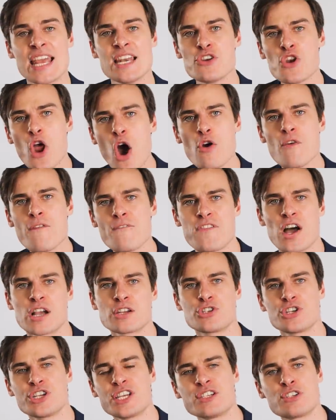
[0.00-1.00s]
In no
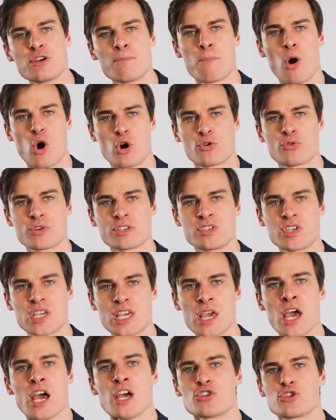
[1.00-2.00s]
functioning
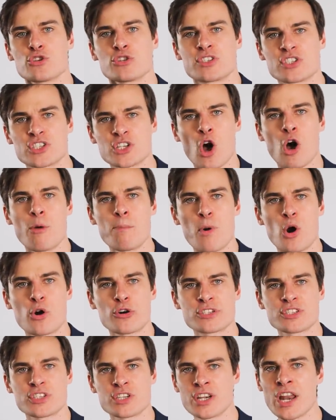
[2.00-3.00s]
democracy should Scott
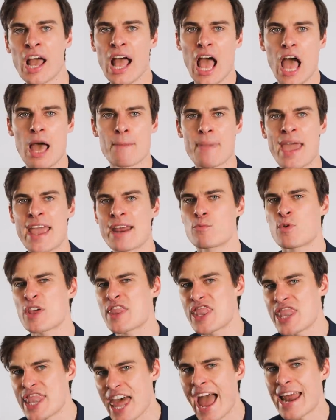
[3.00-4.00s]
Morrison, a man
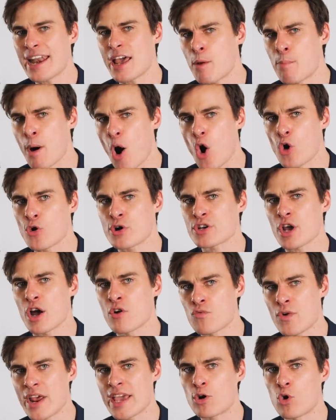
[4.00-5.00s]
with that abhorrent
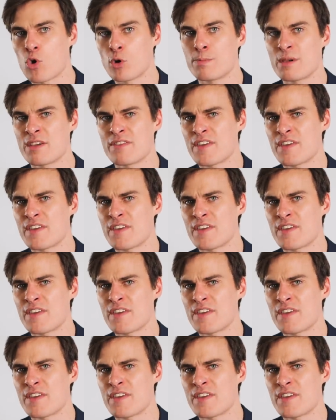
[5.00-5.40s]
a record, be